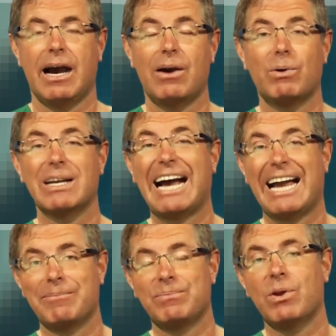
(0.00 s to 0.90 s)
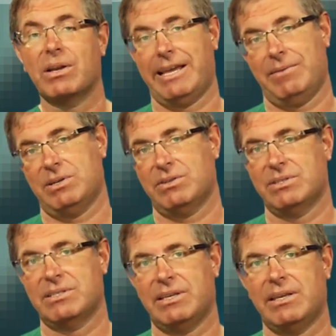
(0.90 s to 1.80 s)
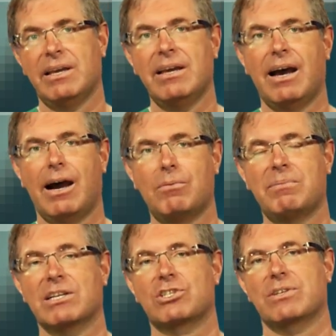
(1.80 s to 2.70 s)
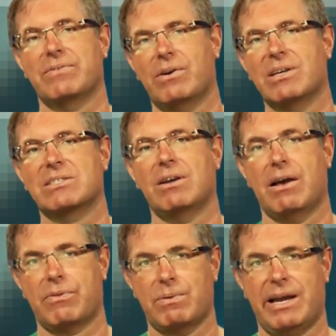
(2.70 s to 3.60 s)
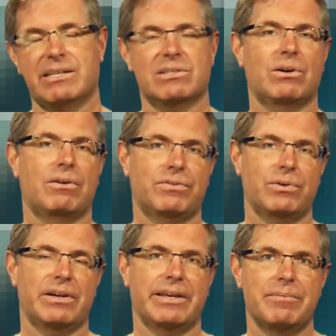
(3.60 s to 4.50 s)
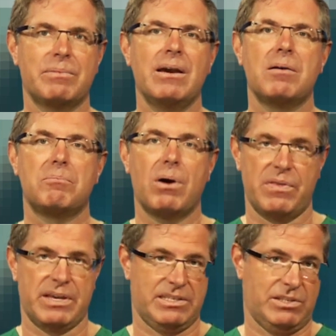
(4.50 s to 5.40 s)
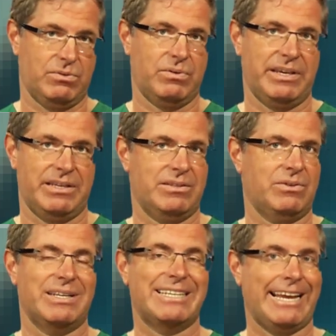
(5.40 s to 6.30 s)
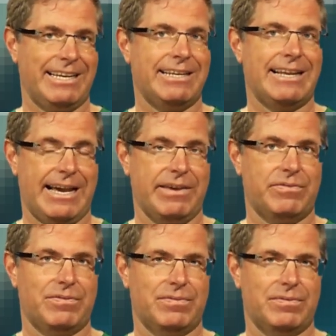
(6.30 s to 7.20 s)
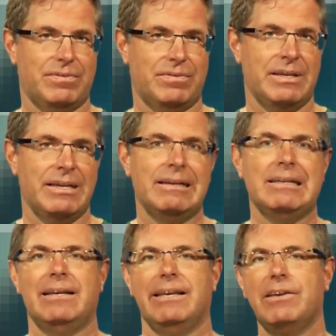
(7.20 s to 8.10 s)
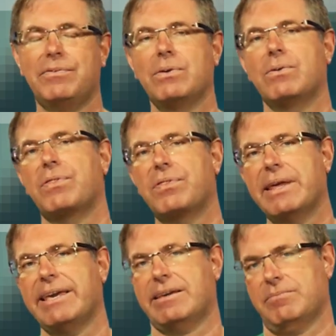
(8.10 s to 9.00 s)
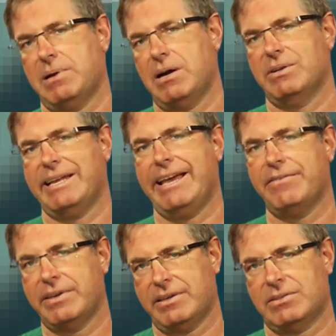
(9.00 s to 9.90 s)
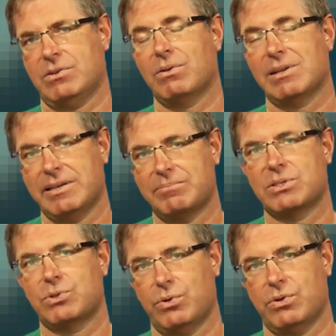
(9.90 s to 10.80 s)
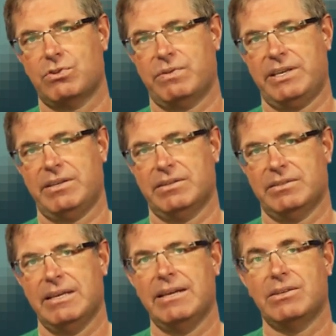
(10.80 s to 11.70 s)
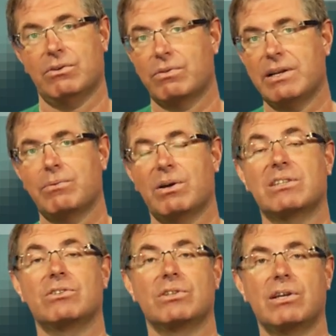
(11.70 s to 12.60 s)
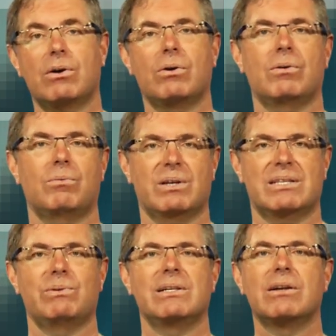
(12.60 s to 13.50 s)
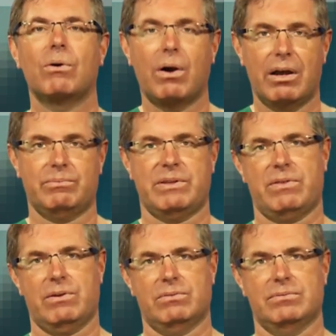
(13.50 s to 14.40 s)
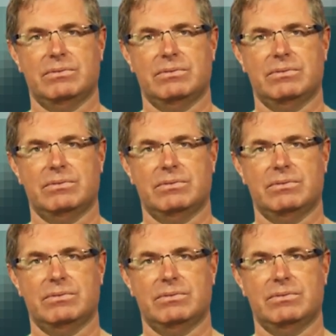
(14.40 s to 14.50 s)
What I am not able to see, how much the osteoarthritis of your hip bothers you in your daily life. If you think about having total hip surgery, you really want to know what will go on with you.